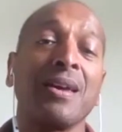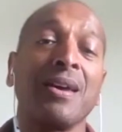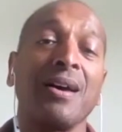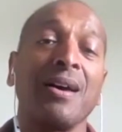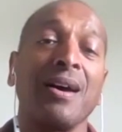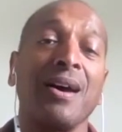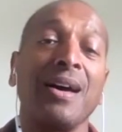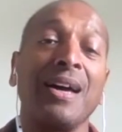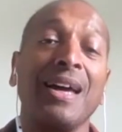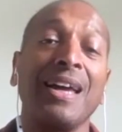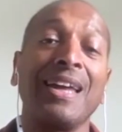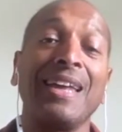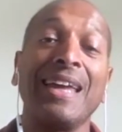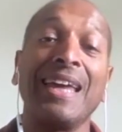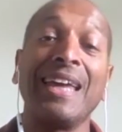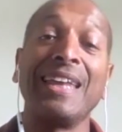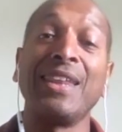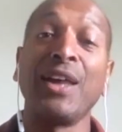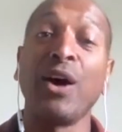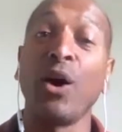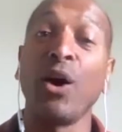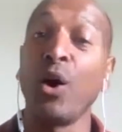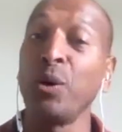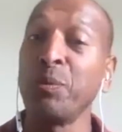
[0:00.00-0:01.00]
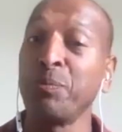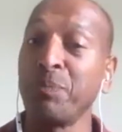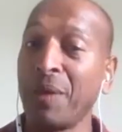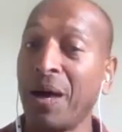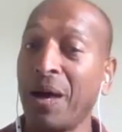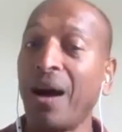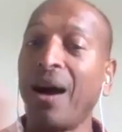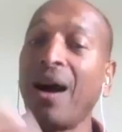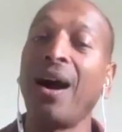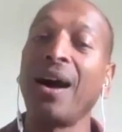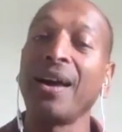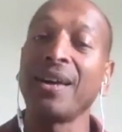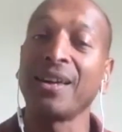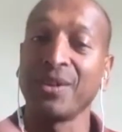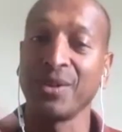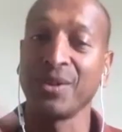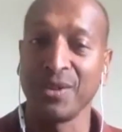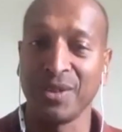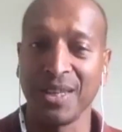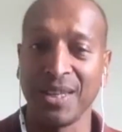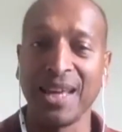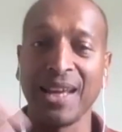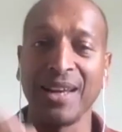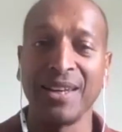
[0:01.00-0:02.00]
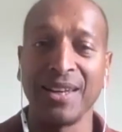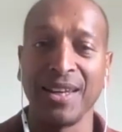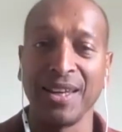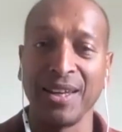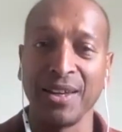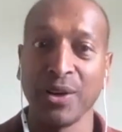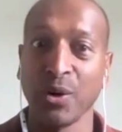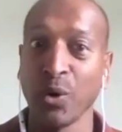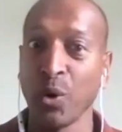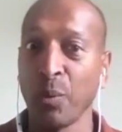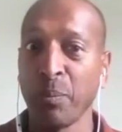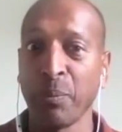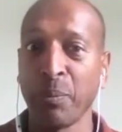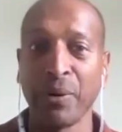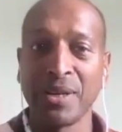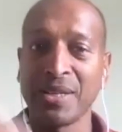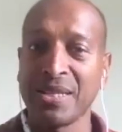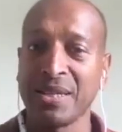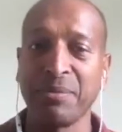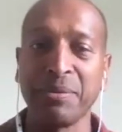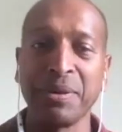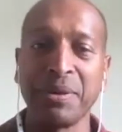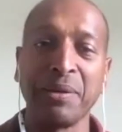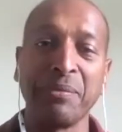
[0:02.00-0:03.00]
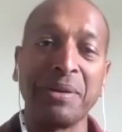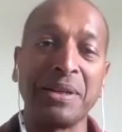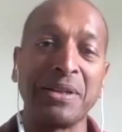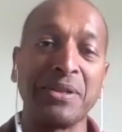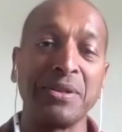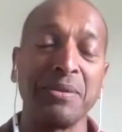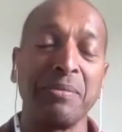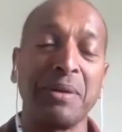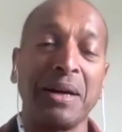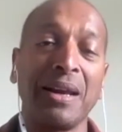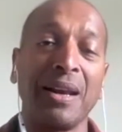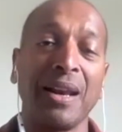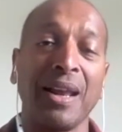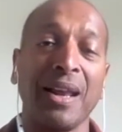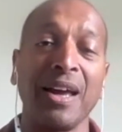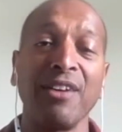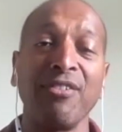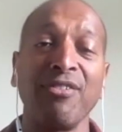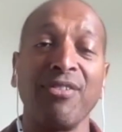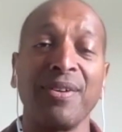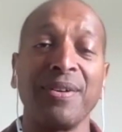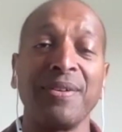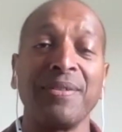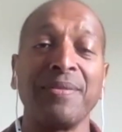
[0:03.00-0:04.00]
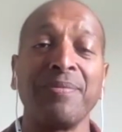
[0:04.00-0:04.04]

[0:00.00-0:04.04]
mm-hmm. in the hope that I could then incorporate some of them into my life.